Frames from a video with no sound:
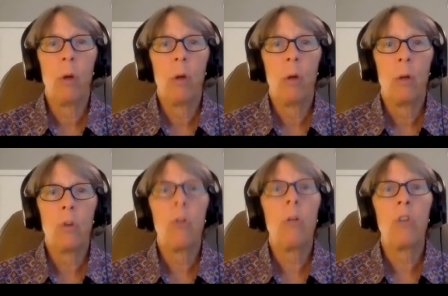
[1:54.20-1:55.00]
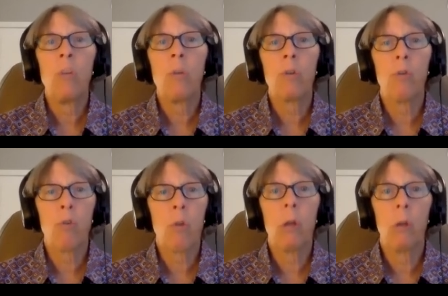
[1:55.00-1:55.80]
uh, student achievement
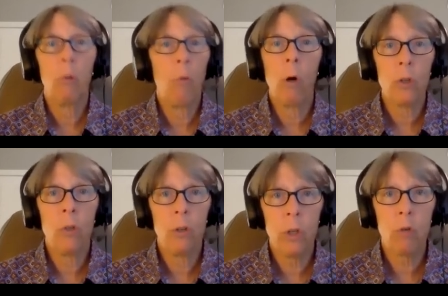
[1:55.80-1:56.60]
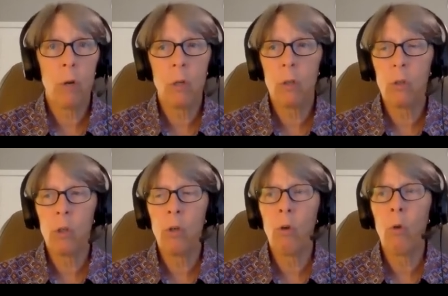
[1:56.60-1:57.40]
scores were the, the, worst in the district
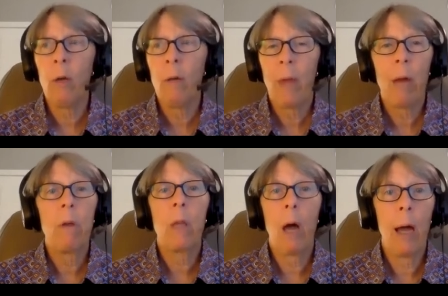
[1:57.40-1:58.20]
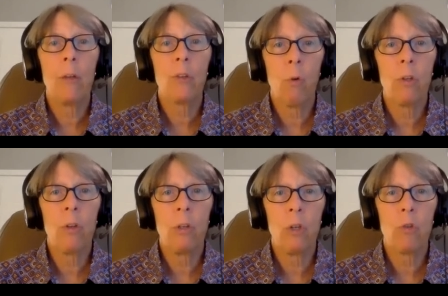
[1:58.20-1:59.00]
to having the highest scores
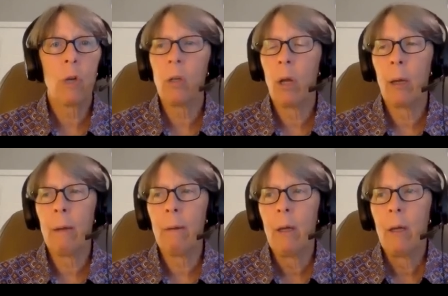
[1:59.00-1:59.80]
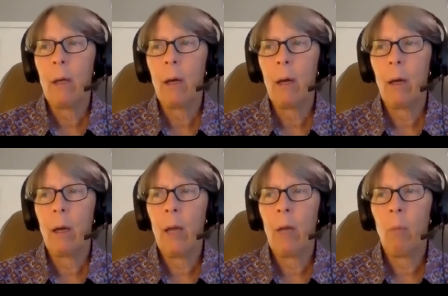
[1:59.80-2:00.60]
in the district uh, uh,
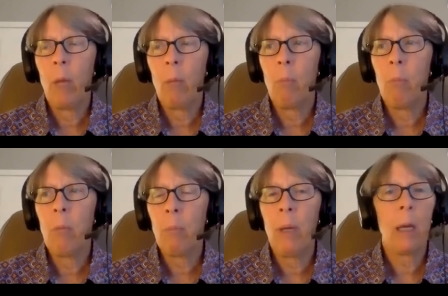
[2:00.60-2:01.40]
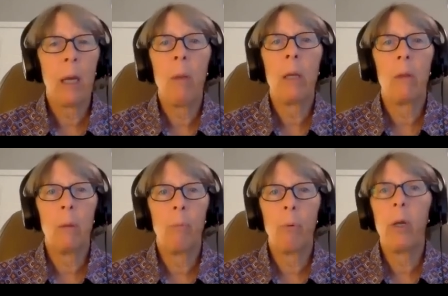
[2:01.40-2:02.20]
and and and becoming
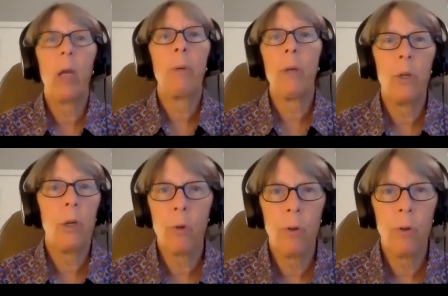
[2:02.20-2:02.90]
the pre AP teacher in